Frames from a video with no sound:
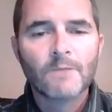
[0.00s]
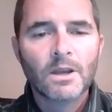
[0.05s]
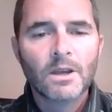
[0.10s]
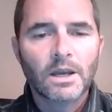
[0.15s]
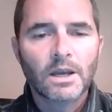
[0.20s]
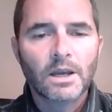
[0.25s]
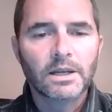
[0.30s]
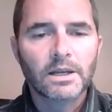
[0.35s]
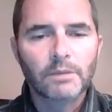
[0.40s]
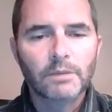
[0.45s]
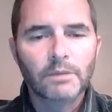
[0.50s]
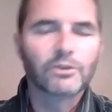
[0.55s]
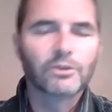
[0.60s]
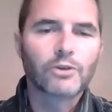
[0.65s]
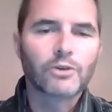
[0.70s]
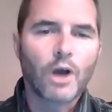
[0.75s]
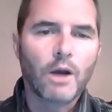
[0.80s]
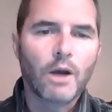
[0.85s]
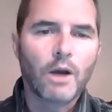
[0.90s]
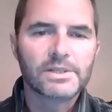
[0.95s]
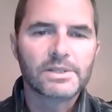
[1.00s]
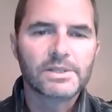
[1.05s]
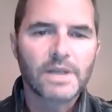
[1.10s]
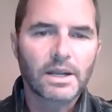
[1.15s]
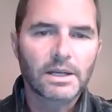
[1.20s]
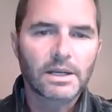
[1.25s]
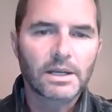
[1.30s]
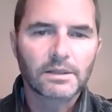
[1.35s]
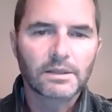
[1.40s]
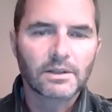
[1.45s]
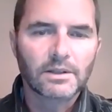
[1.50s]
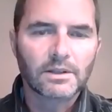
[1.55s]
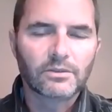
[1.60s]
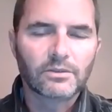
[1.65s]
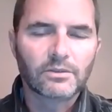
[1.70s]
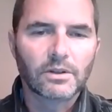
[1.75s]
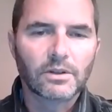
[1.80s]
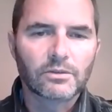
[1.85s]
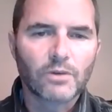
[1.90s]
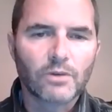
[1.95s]
And he was commentating
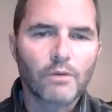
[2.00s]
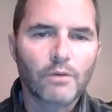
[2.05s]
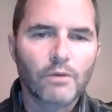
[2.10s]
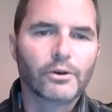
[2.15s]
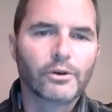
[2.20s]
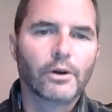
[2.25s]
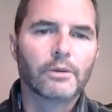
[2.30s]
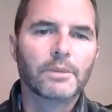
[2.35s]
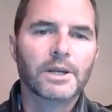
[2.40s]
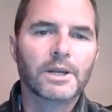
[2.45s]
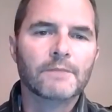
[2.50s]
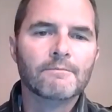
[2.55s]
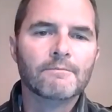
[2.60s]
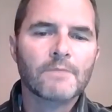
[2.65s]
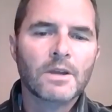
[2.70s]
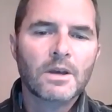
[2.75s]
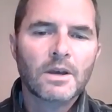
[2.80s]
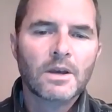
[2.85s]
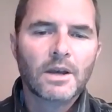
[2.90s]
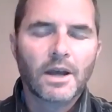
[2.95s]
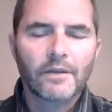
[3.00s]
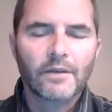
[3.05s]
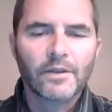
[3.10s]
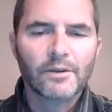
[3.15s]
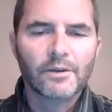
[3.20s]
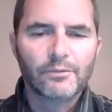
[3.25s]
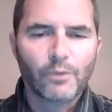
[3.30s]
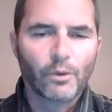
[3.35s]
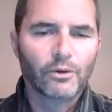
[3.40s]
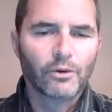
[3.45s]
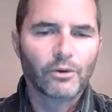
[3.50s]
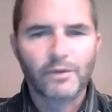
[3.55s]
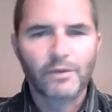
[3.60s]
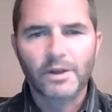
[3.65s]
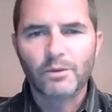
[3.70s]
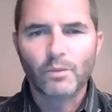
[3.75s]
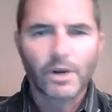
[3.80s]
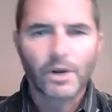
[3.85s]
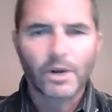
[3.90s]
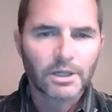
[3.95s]
this golf tournament. And then Forrest
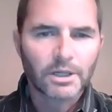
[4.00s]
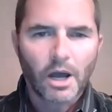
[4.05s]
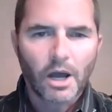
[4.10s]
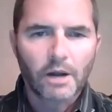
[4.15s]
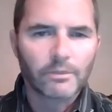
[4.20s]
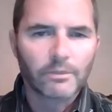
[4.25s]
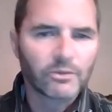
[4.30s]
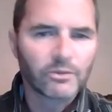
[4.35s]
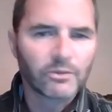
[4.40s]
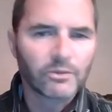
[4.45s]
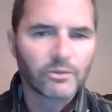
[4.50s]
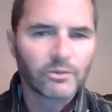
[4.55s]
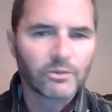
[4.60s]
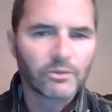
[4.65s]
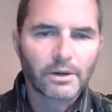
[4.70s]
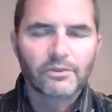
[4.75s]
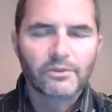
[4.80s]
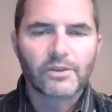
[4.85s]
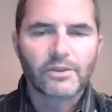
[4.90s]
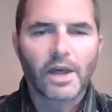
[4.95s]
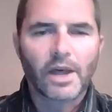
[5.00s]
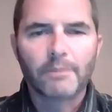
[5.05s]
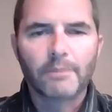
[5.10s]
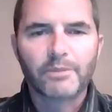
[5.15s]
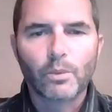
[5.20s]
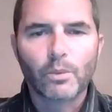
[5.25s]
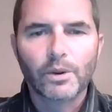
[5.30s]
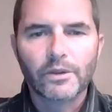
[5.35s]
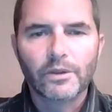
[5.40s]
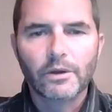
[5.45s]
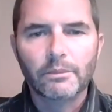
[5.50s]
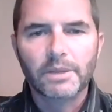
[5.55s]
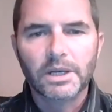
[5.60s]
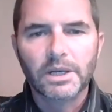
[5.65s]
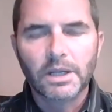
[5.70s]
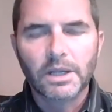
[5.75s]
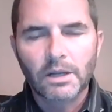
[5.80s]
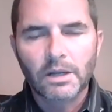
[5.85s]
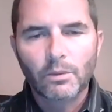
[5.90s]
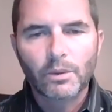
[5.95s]
Fenn went and got him some beer and sat up there with him. And
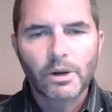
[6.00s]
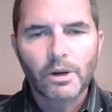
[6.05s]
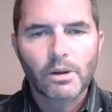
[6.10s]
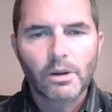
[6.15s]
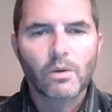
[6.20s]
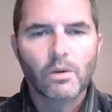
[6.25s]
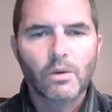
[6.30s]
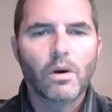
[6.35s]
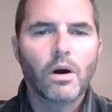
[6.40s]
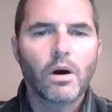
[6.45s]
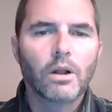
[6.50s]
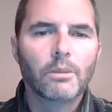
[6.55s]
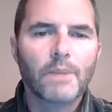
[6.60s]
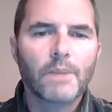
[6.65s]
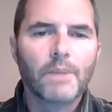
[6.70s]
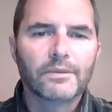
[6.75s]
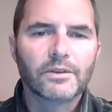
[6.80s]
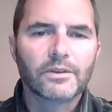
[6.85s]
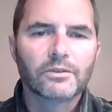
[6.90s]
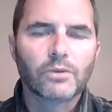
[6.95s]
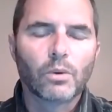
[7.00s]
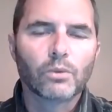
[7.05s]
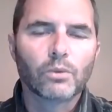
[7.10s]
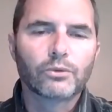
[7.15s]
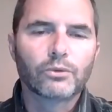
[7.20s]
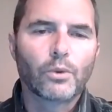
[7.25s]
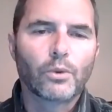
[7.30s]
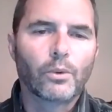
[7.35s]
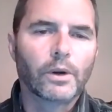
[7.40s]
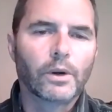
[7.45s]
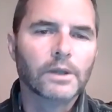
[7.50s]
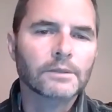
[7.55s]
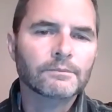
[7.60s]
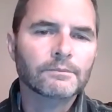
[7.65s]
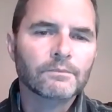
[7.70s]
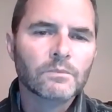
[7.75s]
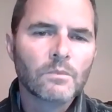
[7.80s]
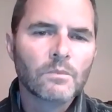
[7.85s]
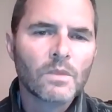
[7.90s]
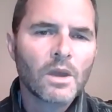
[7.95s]
he went all about this whole story.
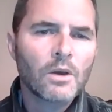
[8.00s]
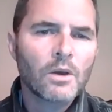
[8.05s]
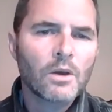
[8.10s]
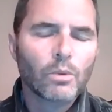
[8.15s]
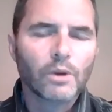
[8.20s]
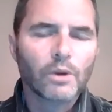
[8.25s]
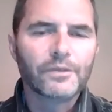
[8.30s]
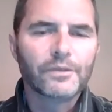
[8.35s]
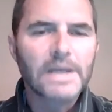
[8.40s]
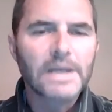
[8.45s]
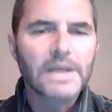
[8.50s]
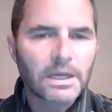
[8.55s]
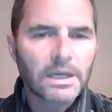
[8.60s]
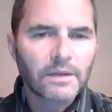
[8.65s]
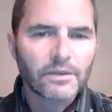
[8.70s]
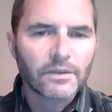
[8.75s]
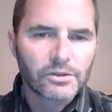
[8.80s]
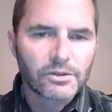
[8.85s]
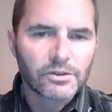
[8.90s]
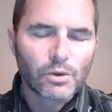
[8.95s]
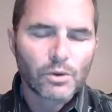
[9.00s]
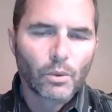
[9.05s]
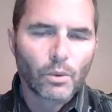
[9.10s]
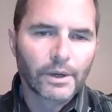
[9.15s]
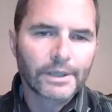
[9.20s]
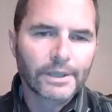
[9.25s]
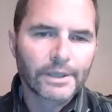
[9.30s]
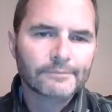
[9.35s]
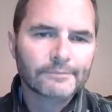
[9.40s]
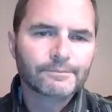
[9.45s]
Well, at the end of the story,